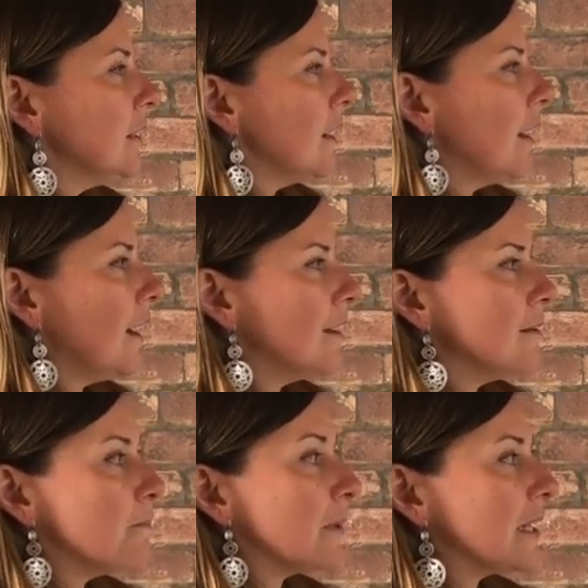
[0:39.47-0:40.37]

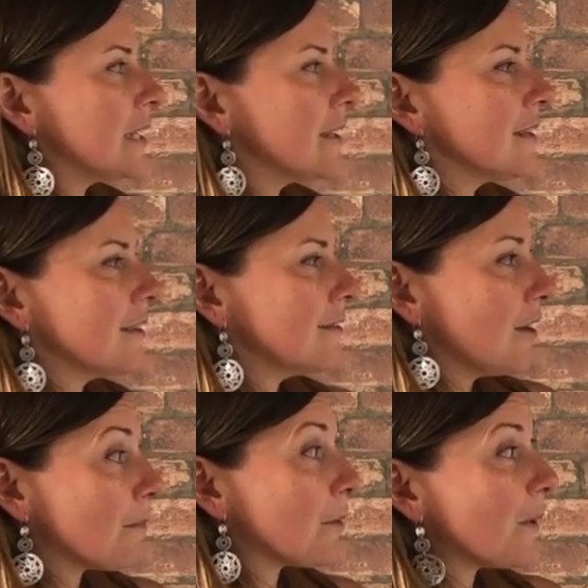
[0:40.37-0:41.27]
Uh, but
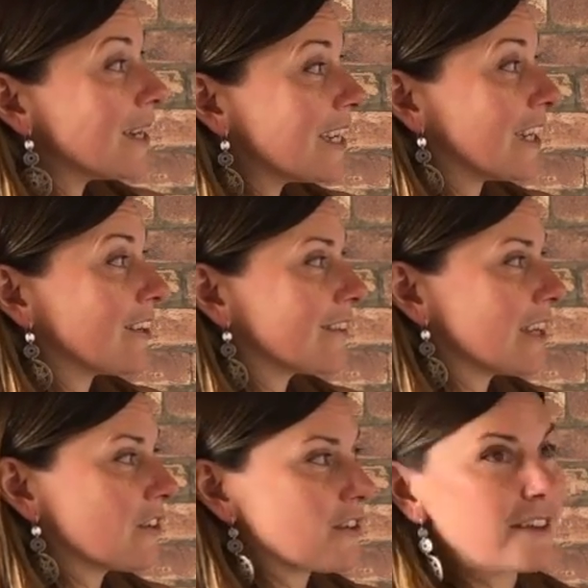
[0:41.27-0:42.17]
number one here is
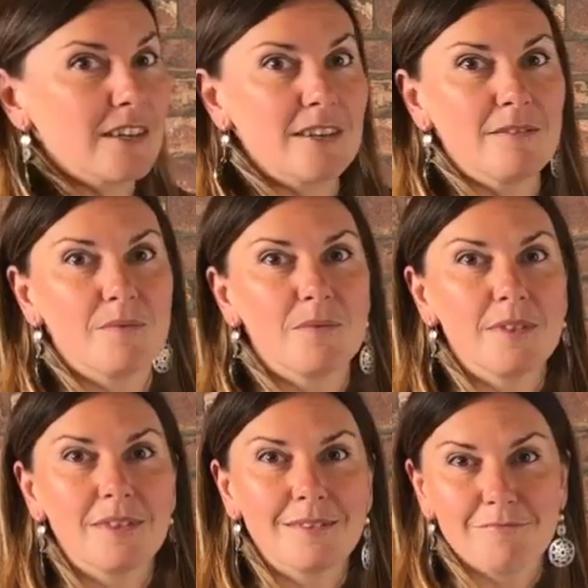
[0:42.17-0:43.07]
actually,
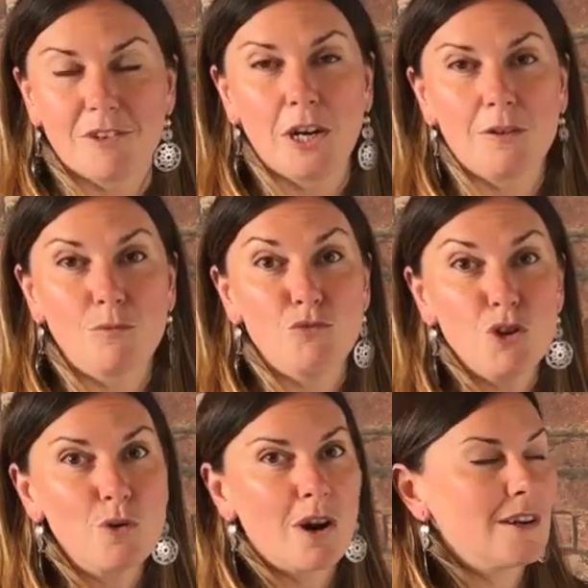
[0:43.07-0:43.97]
you know,
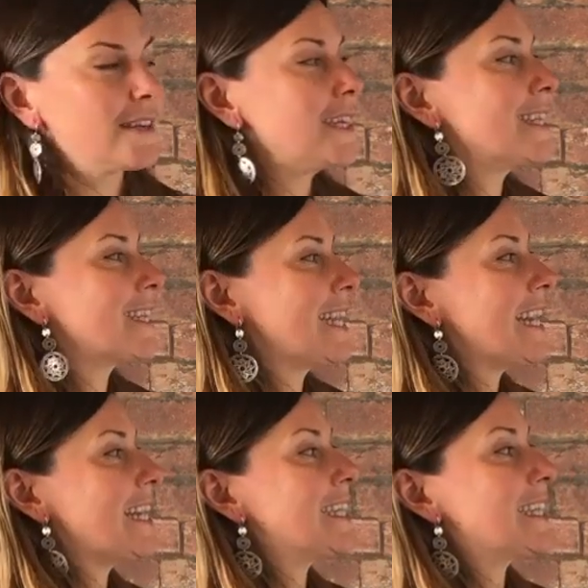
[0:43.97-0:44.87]
new content,
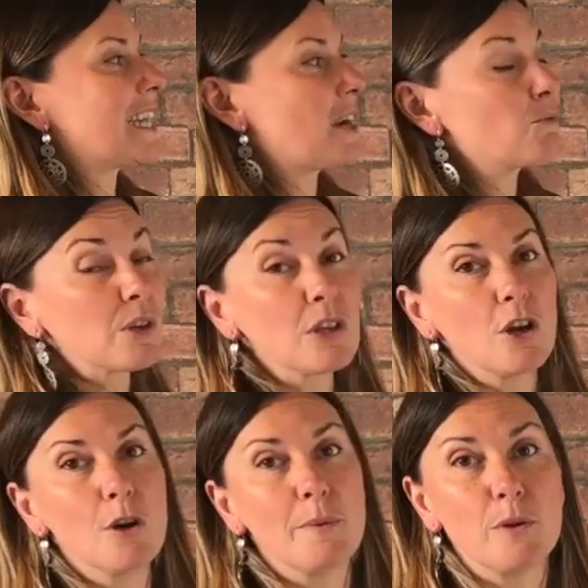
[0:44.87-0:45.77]
and I really
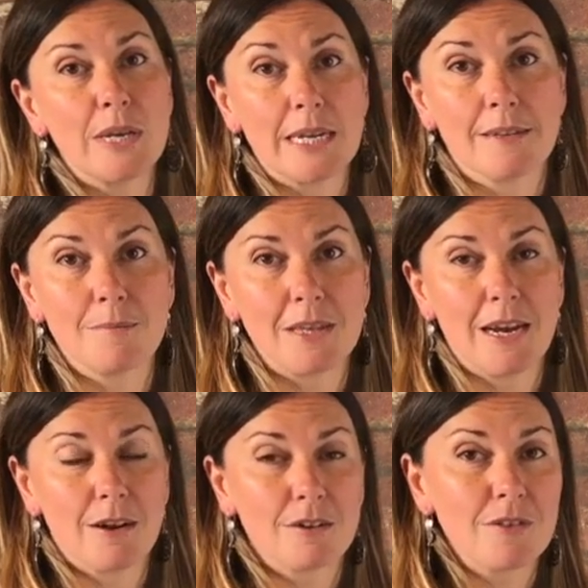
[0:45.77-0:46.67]
hope you take something
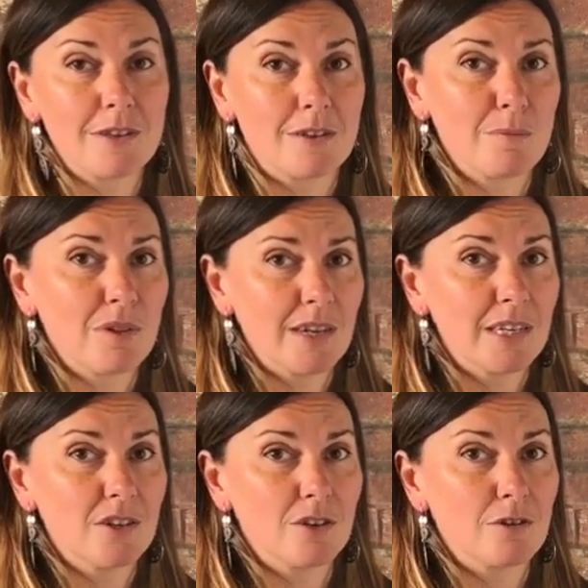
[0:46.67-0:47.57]
out of this and apply
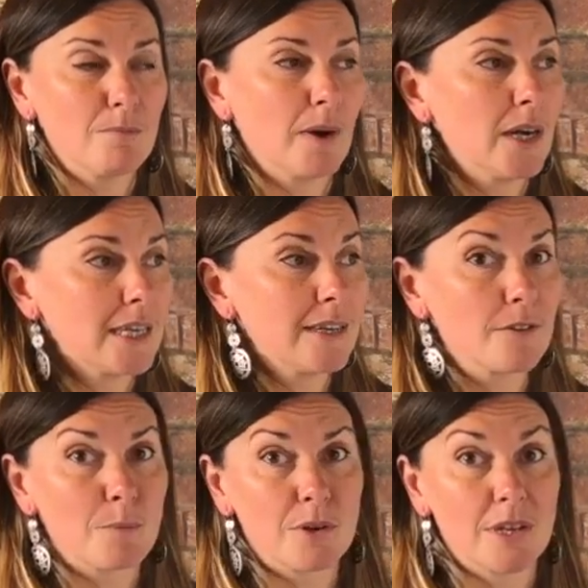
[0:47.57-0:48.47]
it to your own body as
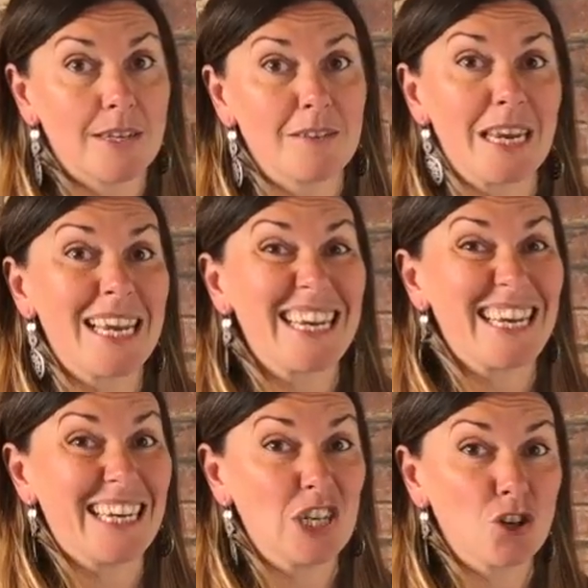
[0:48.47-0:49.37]
it pertains to
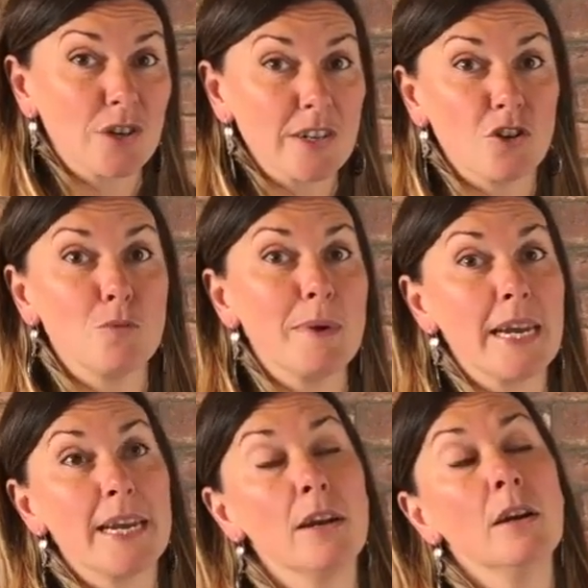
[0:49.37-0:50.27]
any injuries you
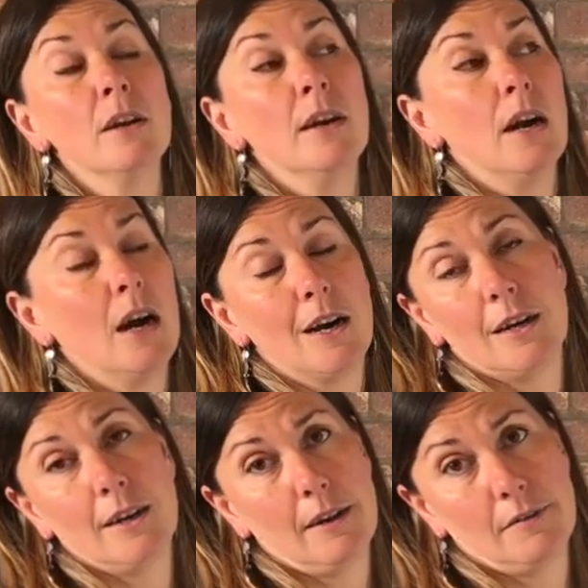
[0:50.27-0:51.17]
may
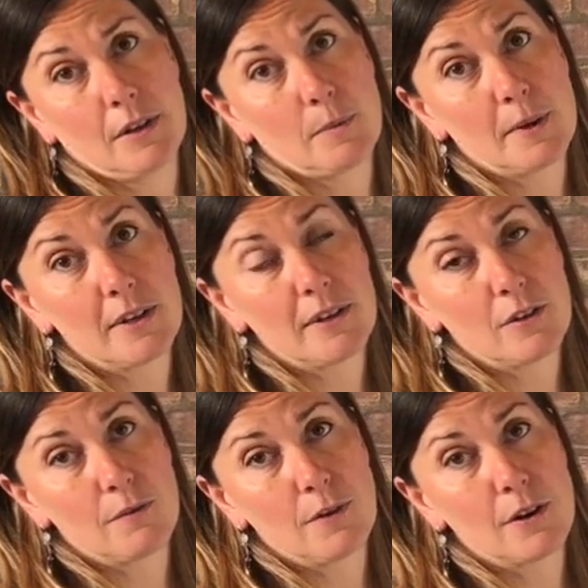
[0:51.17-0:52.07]
uh, have experienced
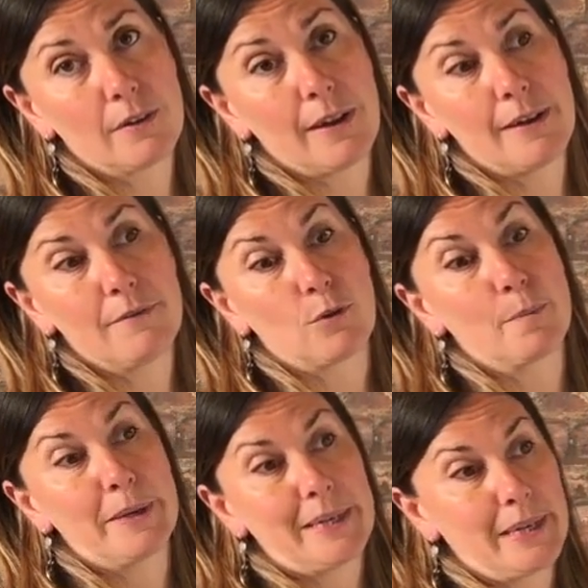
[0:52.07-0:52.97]
so far in life or
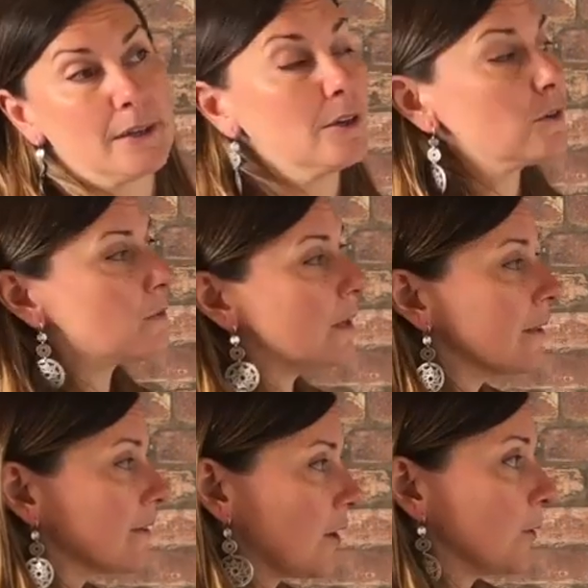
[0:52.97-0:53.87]
been diagnosed
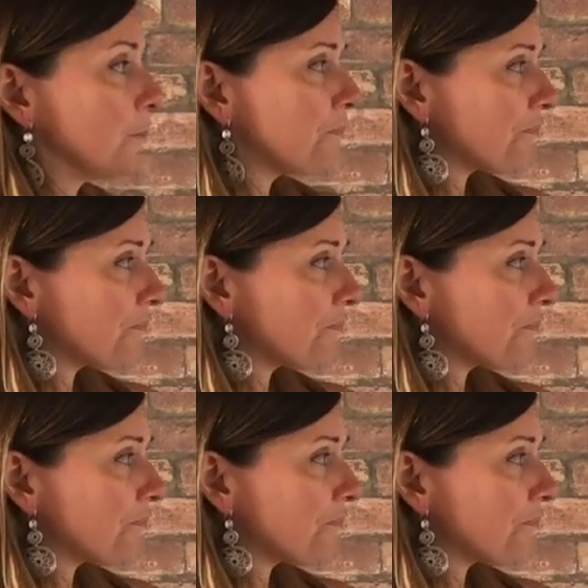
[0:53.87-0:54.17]
with. So